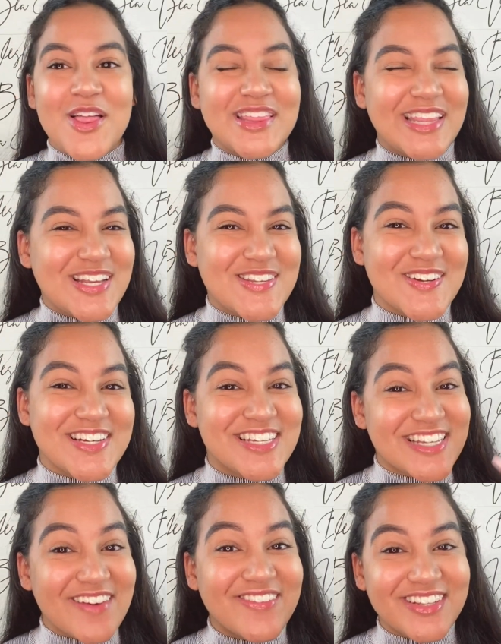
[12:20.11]
Those are
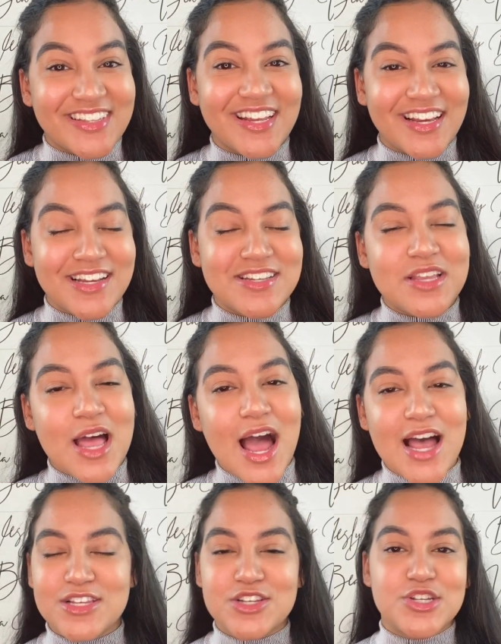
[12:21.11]
7 things
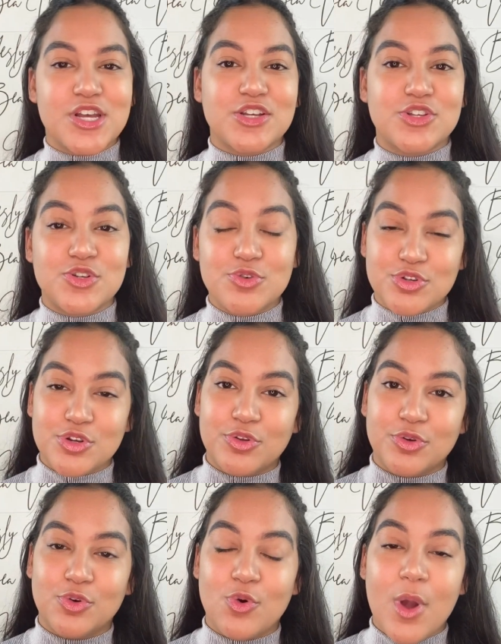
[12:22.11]
I suggest you should
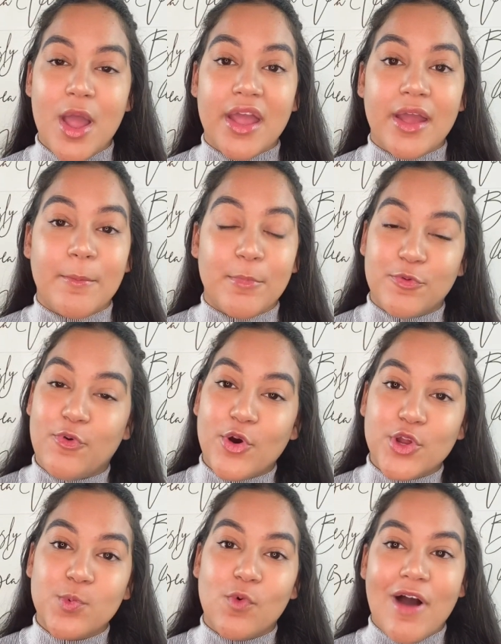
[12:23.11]
do before
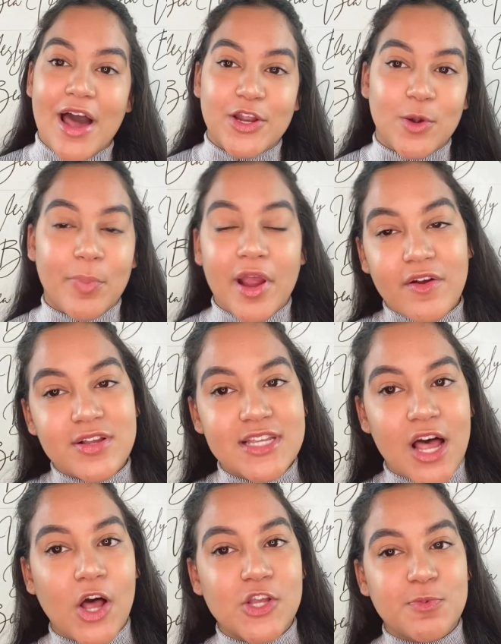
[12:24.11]
you move out of your parents'
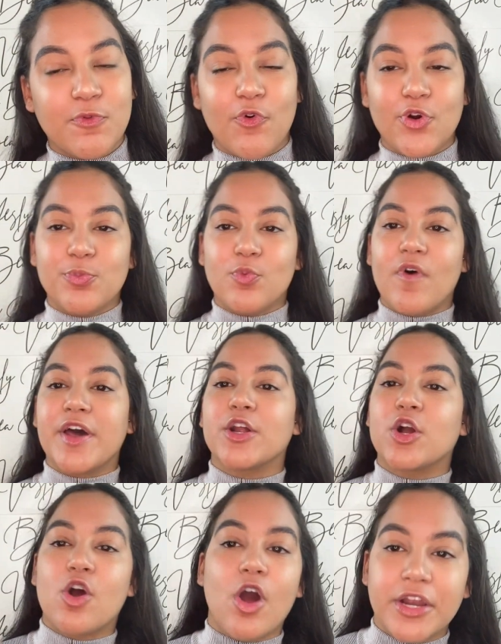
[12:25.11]
house, before you move out of your
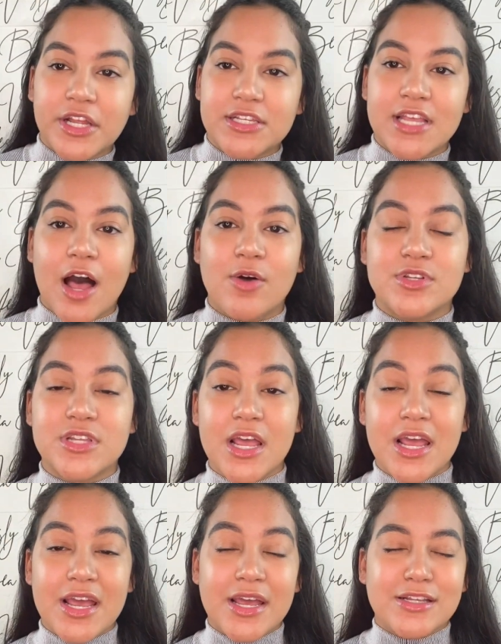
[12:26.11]
guardian's house,
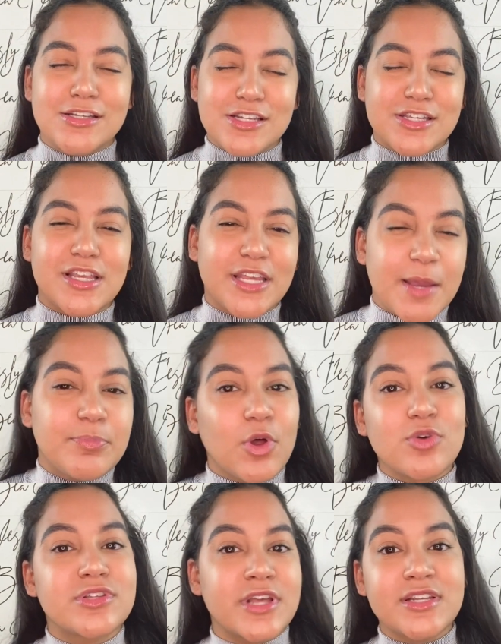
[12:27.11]
just to keep
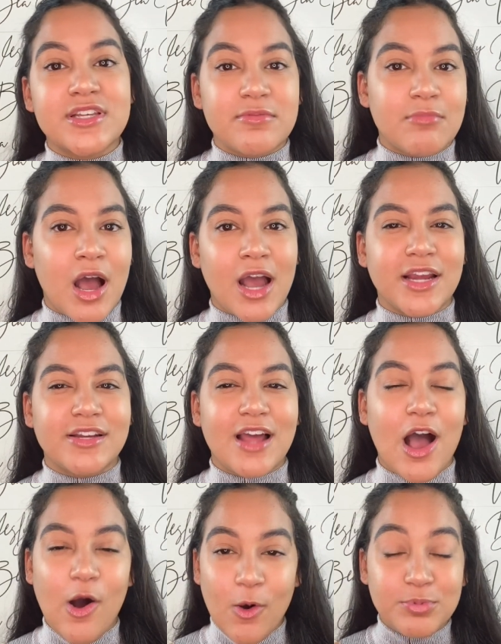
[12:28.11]
those things in mind.
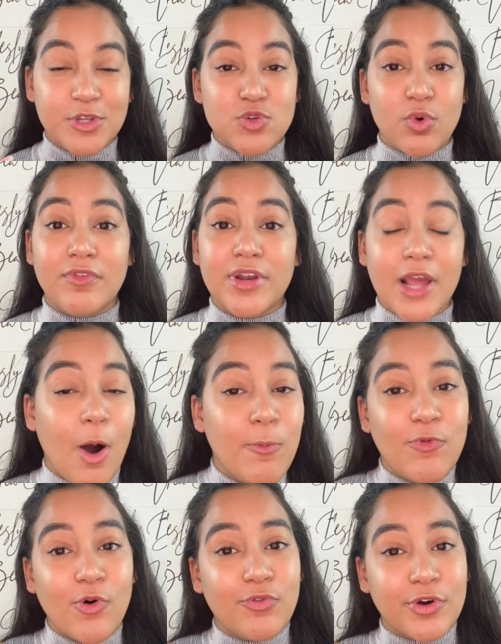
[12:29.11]
I hope these were really
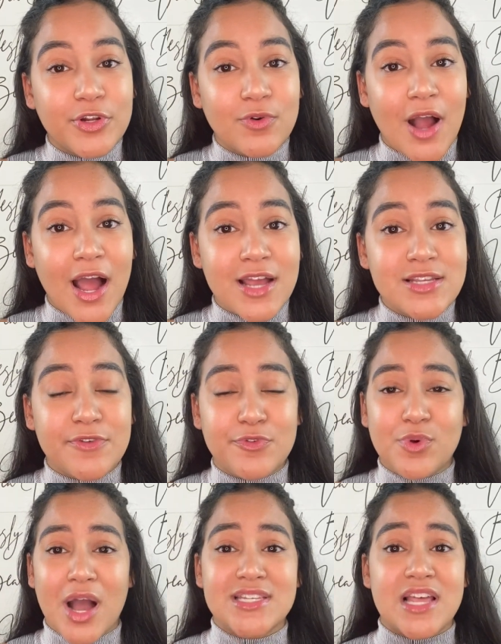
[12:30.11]
helpful for you guys. If you
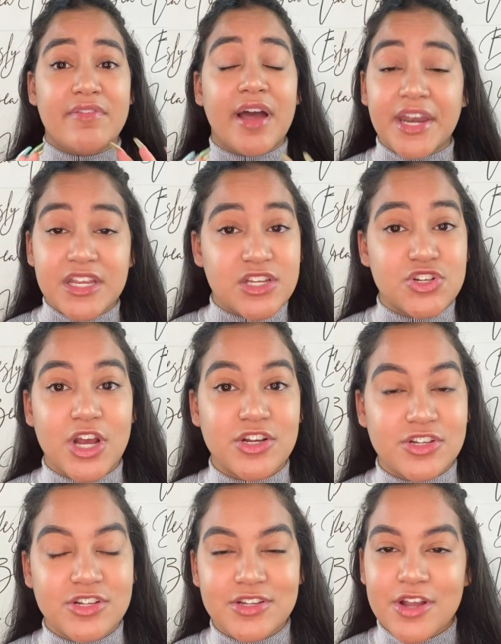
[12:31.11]
guys have any
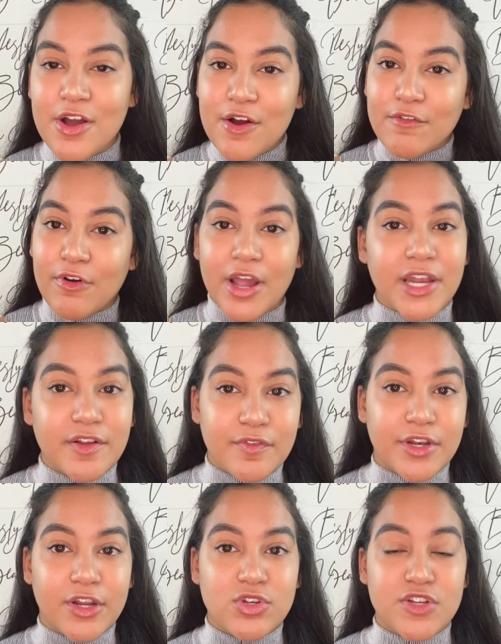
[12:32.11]
suggestions for any
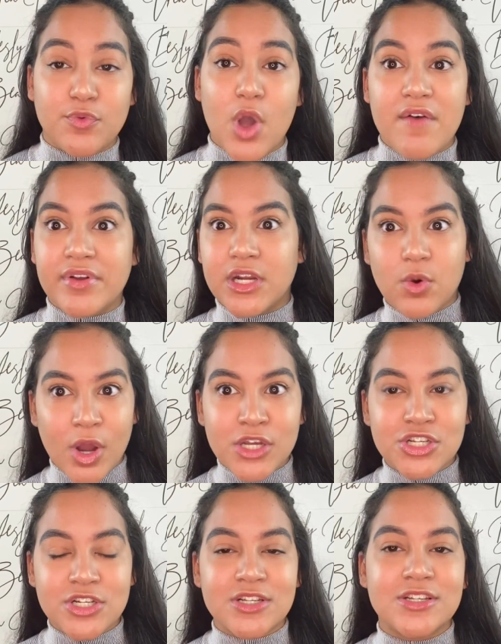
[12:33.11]
videos, if you have any
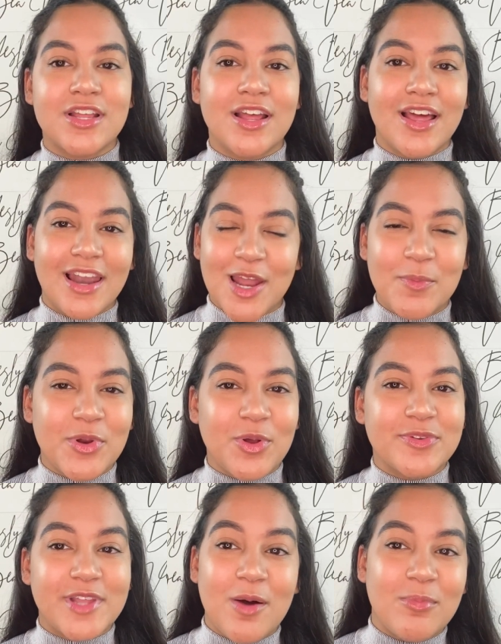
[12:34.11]
questions, let me know
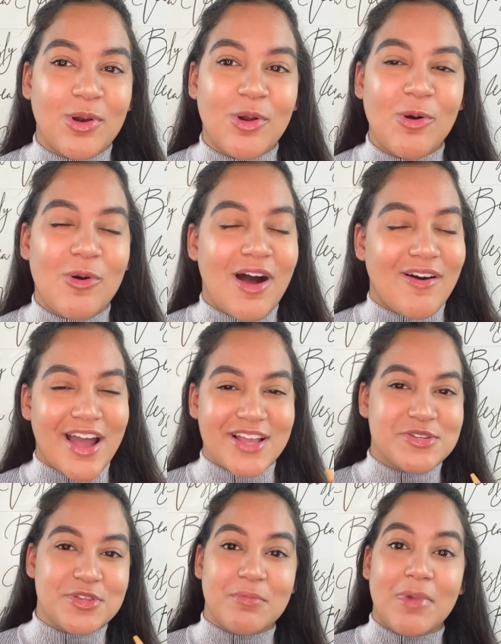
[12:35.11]
down below. I'll
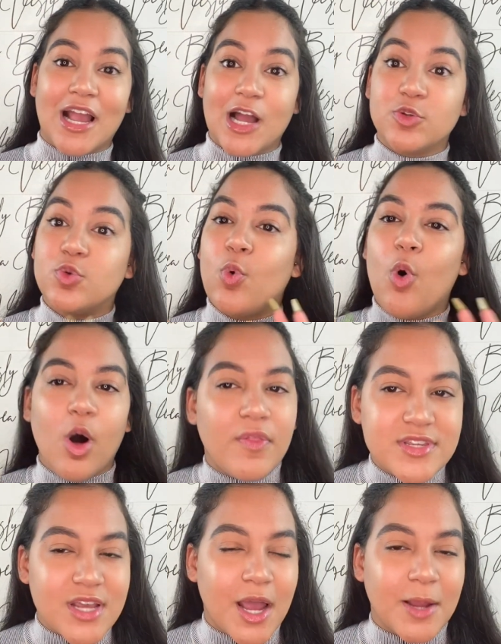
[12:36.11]
answer them like I do all the
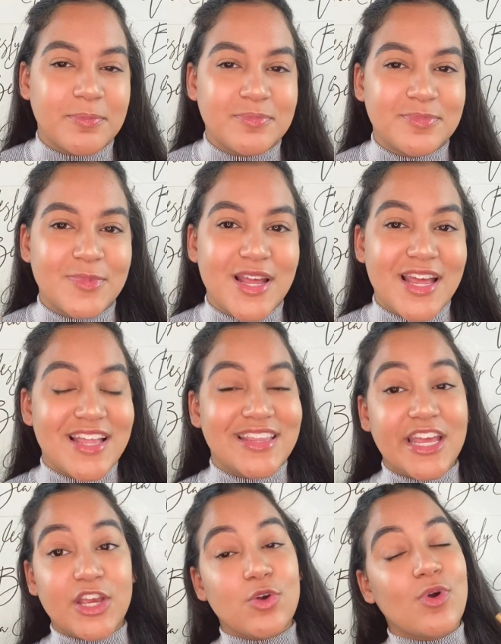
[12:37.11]
time.
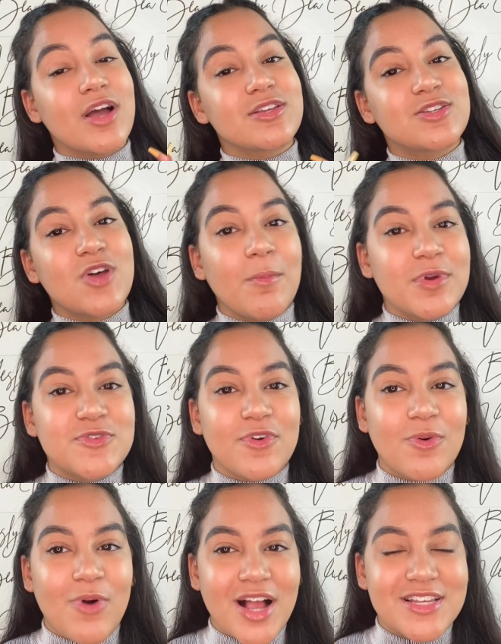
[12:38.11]
Thank you guys so much for
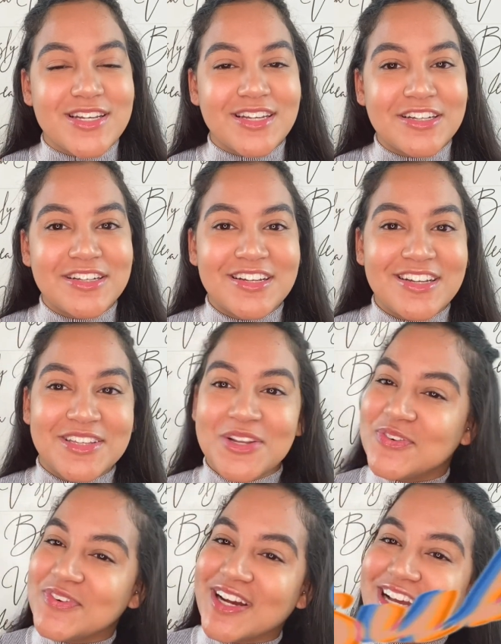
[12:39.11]
watching.
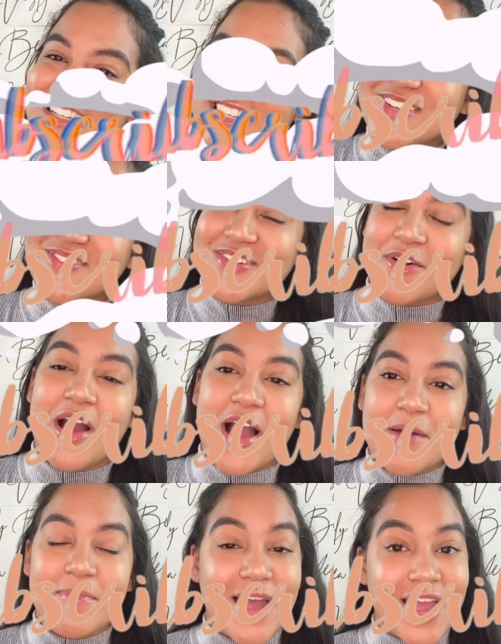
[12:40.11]
Don't forget to
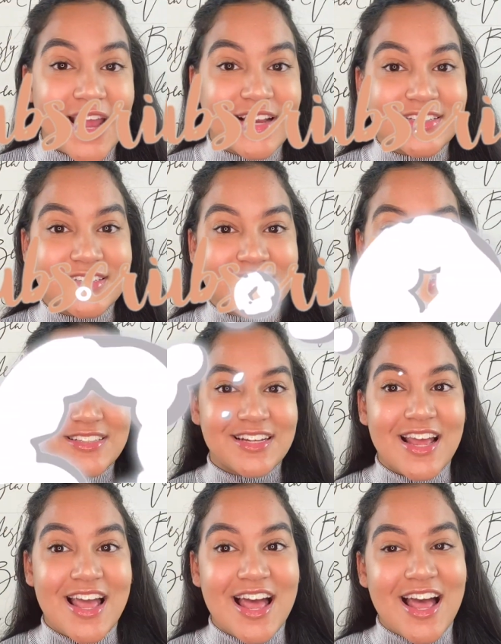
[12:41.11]
subscribe, and
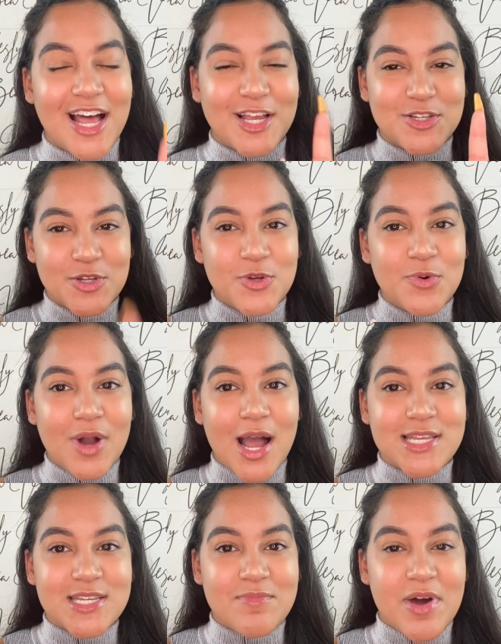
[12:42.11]
I'll see you
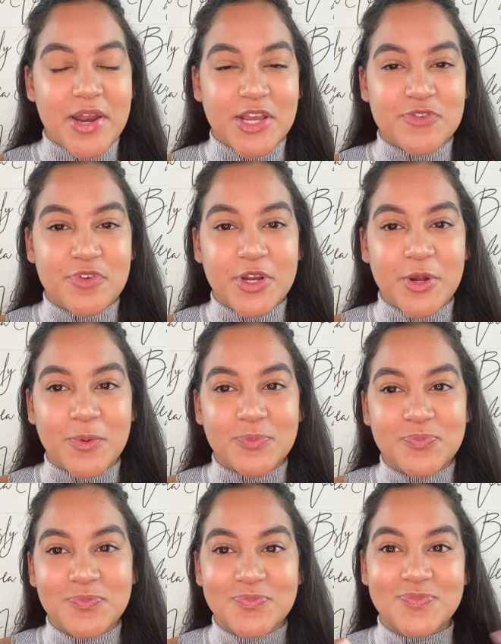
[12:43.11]
guys in my next video.
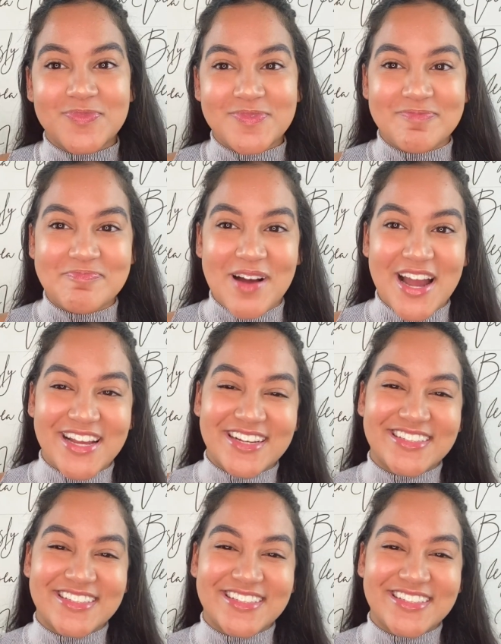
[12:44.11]
Bye.